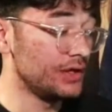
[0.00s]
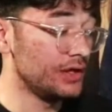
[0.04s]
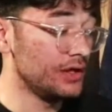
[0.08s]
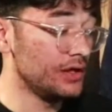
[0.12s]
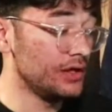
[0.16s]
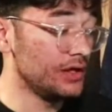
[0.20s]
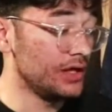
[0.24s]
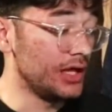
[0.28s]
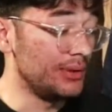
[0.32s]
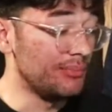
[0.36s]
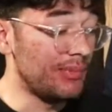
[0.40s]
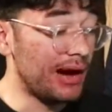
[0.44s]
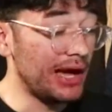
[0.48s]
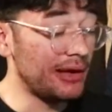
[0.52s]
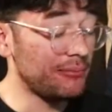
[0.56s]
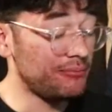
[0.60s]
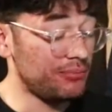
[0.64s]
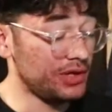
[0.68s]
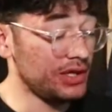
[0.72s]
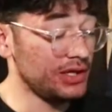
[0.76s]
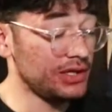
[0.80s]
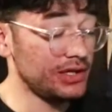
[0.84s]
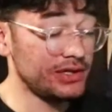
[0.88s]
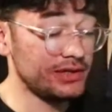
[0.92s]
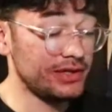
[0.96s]
in my
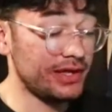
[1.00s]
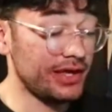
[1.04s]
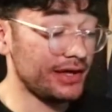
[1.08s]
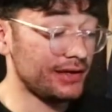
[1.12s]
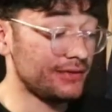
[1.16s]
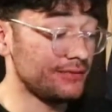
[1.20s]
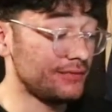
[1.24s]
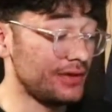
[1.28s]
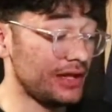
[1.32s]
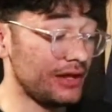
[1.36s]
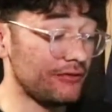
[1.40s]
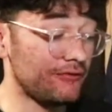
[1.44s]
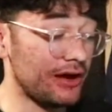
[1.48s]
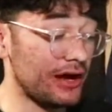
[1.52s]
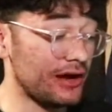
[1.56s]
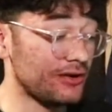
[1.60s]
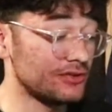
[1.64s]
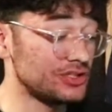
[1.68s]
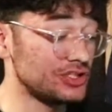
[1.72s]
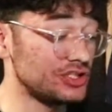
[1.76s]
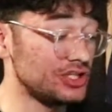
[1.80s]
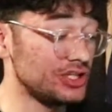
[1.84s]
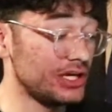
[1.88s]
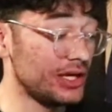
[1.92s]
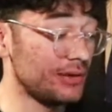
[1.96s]
opinion, that if I was a
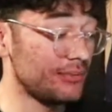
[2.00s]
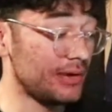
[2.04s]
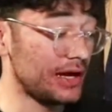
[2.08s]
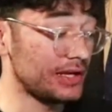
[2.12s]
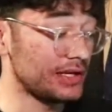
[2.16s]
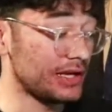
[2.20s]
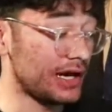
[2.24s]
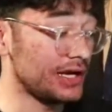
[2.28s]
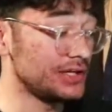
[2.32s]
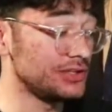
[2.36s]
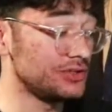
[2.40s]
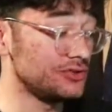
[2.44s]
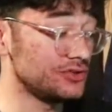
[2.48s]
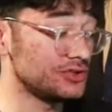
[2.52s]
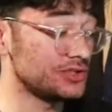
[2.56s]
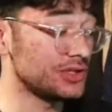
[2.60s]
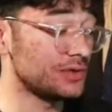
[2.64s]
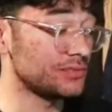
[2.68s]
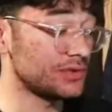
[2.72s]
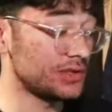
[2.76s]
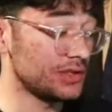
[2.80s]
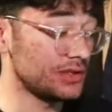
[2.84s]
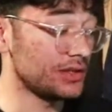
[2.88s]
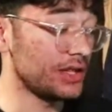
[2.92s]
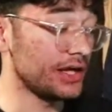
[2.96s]
GM, I'd do
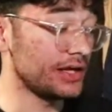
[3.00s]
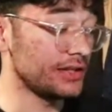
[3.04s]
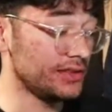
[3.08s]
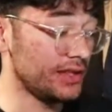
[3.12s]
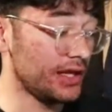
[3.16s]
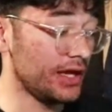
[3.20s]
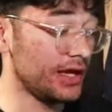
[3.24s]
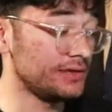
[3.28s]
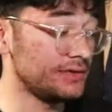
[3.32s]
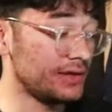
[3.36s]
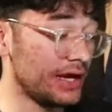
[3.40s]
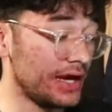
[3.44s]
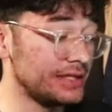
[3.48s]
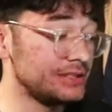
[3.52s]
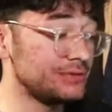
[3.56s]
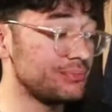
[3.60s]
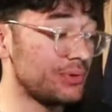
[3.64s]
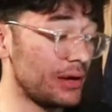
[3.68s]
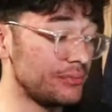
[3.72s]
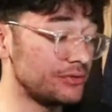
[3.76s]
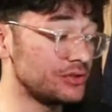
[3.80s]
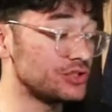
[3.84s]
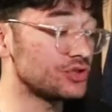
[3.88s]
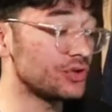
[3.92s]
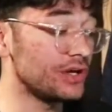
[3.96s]
something like that. I'd probably
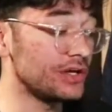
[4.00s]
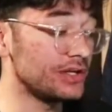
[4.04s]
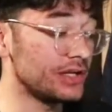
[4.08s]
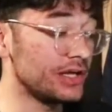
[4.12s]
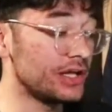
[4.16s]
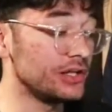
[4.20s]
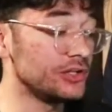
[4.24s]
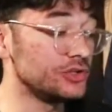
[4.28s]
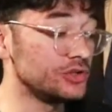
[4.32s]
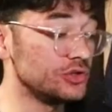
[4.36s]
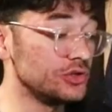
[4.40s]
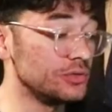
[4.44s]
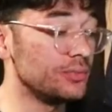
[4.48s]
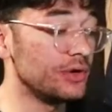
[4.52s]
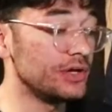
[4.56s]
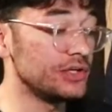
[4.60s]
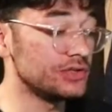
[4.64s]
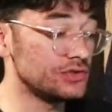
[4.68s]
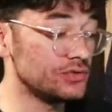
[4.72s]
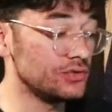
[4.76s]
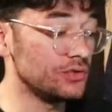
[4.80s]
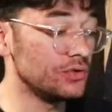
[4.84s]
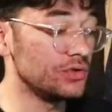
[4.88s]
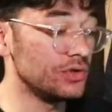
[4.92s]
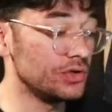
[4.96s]
trade Kelly Oubre
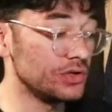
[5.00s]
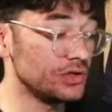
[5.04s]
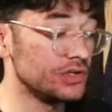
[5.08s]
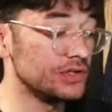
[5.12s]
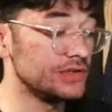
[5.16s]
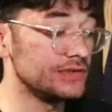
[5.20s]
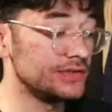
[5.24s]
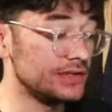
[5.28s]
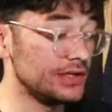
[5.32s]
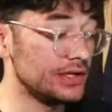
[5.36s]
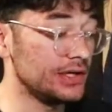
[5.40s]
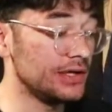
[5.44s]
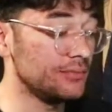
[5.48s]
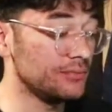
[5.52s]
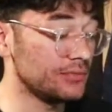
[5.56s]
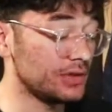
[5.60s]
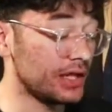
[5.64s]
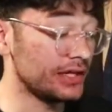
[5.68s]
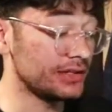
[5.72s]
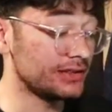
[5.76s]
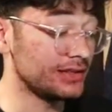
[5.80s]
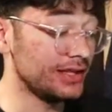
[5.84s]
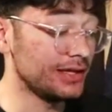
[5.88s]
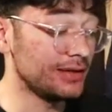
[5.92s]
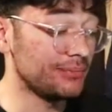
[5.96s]
to a good team.
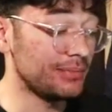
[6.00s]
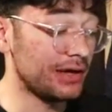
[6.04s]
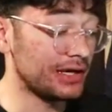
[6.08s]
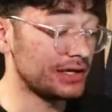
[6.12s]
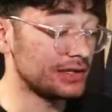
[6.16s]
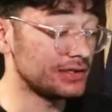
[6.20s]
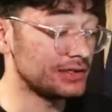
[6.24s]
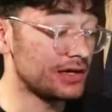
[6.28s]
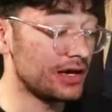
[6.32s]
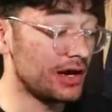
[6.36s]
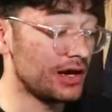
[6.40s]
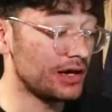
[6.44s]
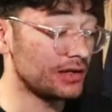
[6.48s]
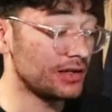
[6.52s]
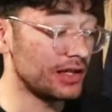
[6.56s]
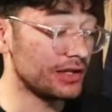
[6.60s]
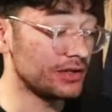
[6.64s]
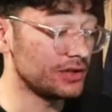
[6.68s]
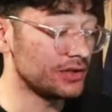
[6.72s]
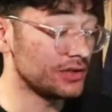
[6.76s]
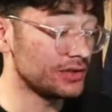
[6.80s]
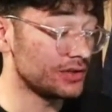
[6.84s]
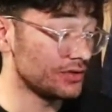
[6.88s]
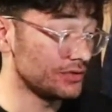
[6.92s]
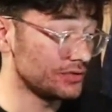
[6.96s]
Think about it, dog. Look at
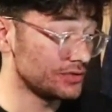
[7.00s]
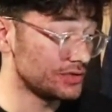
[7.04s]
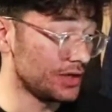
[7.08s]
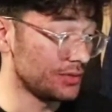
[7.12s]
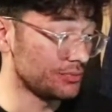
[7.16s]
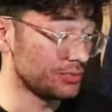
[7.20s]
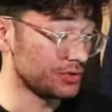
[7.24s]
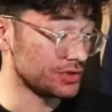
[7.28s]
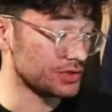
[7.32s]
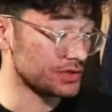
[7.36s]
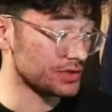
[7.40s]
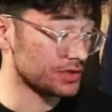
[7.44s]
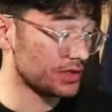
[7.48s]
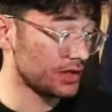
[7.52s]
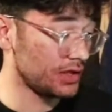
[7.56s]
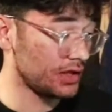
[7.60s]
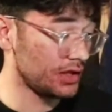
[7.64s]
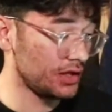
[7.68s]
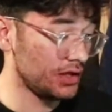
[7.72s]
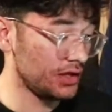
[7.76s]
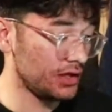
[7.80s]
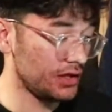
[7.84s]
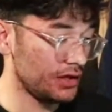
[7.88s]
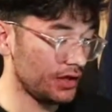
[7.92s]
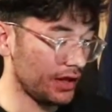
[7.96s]
those numbers.
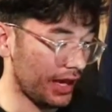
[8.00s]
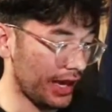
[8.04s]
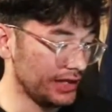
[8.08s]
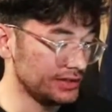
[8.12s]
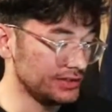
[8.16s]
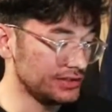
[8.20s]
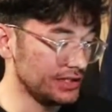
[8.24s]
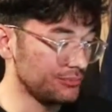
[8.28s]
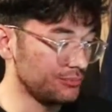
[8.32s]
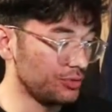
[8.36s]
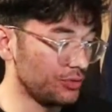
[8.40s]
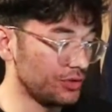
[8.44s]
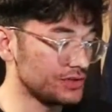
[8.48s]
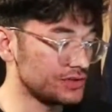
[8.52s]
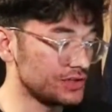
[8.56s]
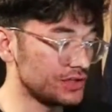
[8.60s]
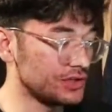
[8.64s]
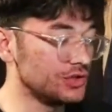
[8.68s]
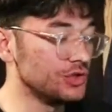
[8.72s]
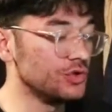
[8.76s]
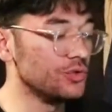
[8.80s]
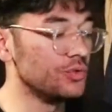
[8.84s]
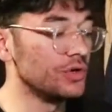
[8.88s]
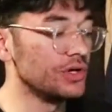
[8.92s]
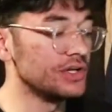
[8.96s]
18 points. Who
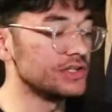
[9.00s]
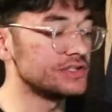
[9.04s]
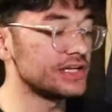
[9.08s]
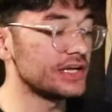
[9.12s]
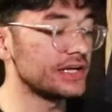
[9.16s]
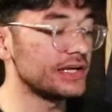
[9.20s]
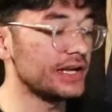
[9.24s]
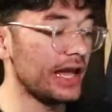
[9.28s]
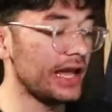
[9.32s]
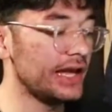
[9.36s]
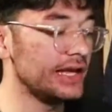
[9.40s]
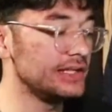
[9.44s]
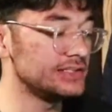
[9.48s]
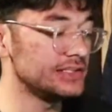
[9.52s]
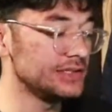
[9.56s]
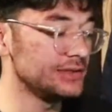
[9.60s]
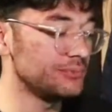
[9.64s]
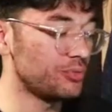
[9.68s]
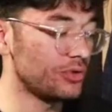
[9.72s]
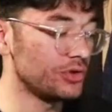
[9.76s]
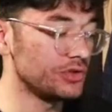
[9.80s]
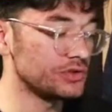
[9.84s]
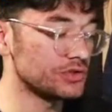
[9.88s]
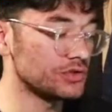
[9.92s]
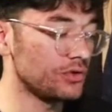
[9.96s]
wouldn't take an 18-point
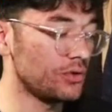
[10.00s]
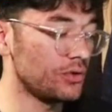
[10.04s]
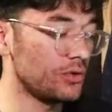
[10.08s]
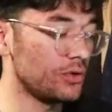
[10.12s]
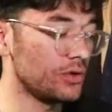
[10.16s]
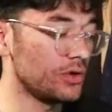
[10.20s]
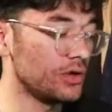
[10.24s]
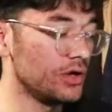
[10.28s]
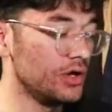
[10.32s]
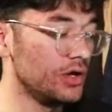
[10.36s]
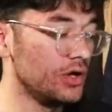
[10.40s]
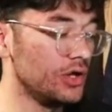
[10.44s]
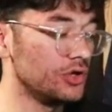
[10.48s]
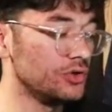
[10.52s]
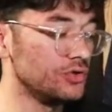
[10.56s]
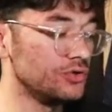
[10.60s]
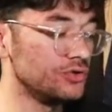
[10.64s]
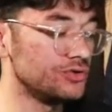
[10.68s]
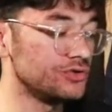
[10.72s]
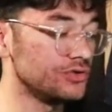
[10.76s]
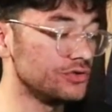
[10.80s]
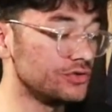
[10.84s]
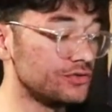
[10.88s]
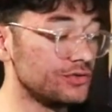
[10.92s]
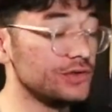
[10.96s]
scorer who
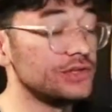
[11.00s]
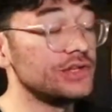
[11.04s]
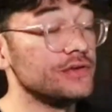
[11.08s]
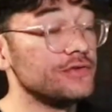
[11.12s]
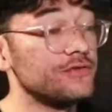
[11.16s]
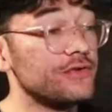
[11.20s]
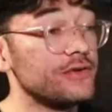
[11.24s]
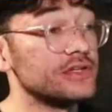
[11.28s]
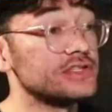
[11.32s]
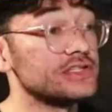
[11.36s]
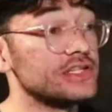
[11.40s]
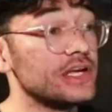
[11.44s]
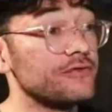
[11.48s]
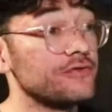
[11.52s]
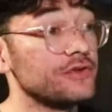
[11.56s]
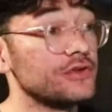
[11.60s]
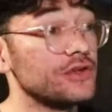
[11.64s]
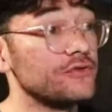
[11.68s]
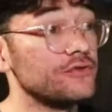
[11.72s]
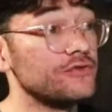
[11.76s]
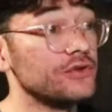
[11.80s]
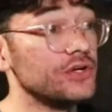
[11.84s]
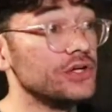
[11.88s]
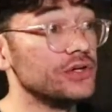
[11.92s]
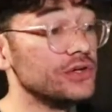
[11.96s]
shoots 50% from the
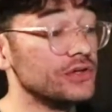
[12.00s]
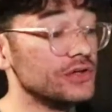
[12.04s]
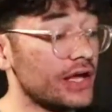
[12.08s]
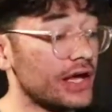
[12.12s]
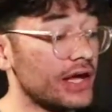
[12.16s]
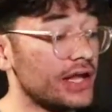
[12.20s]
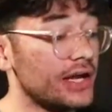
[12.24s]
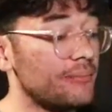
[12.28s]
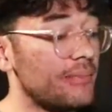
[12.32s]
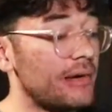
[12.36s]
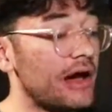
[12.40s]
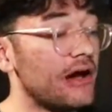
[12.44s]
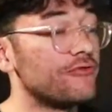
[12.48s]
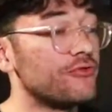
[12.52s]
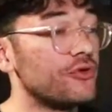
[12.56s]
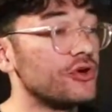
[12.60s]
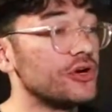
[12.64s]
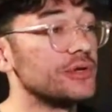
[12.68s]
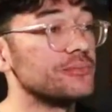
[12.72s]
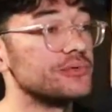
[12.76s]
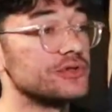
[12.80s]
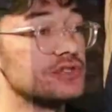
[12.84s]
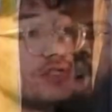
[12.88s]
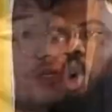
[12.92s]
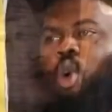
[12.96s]
field and about 40% from
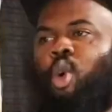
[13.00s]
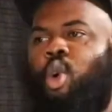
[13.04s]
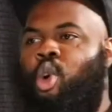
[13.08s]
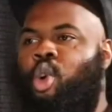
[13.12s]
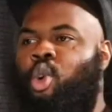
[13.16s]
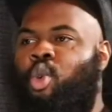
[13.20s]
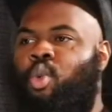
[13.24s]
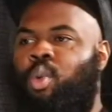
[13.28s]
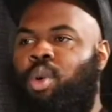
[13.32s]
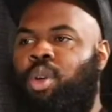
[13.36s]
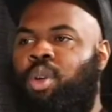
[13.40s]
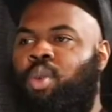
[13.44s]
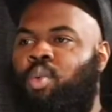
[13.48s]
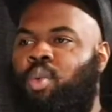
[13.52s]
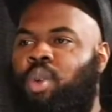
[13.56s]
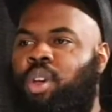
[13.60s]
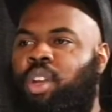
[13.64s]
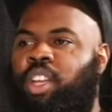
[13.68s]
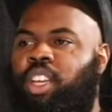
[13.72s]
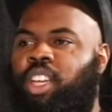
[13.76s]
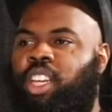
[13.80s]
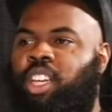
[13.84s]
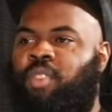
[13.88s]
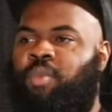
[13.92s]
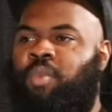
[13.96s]
three? Who wouldn't want to
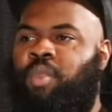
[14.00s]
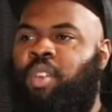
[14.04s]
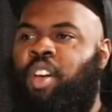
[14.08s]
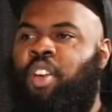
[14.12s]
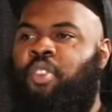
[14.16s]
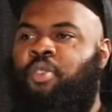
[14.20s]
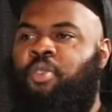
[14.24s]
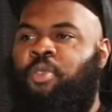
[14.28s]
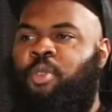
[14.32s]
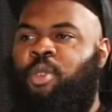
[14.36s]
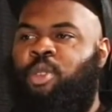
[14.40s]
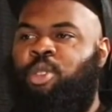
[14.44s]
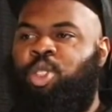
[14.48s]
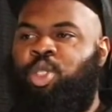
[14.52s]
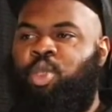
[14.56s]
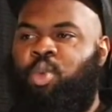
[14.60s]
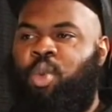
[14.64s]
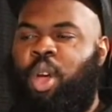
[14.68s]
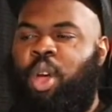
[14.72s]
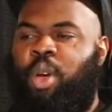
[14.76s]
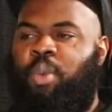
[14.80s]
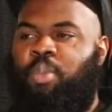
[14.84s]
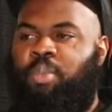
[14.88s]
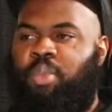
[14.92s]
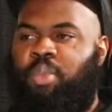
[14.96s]
give me a first-round pick